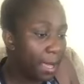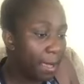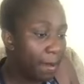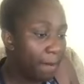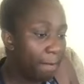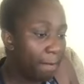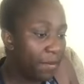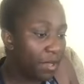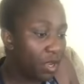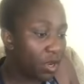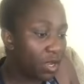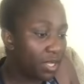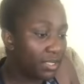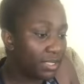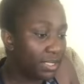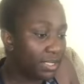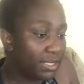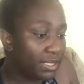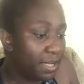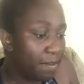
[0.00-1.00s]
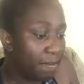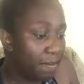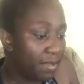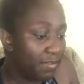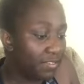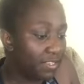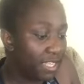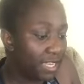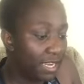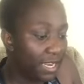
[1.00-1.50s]
because it's the
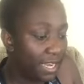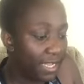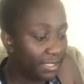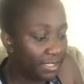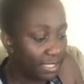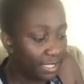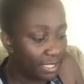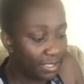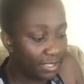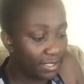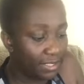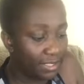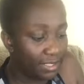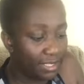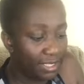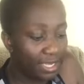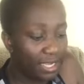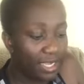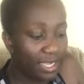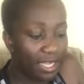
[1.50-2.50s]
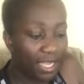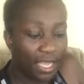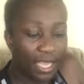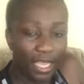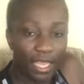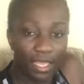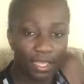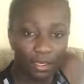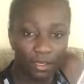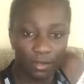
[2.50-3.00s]
myths and legends,
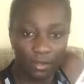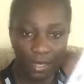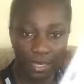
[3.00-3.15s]
look at